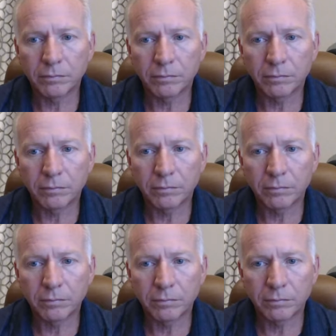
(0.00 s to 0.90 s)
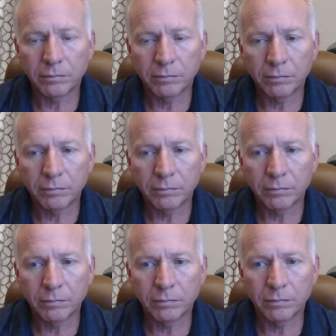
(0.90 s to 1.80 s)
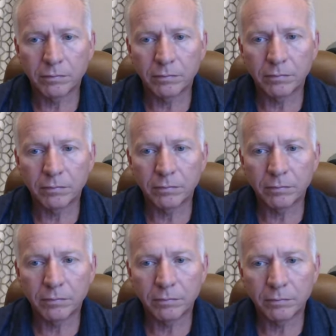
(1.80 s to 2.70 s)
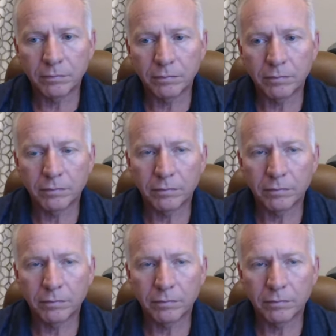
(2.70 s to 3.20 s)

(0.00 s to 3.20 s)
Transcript: The person shown says nothing.